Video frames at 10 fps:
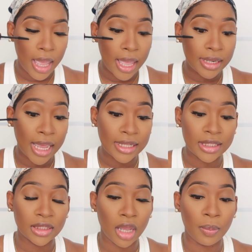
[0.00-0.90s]
And I
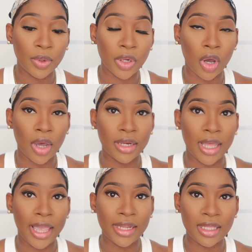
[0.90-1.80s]
did not put on
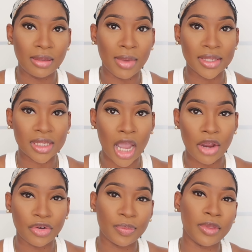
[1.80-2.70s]
any mascara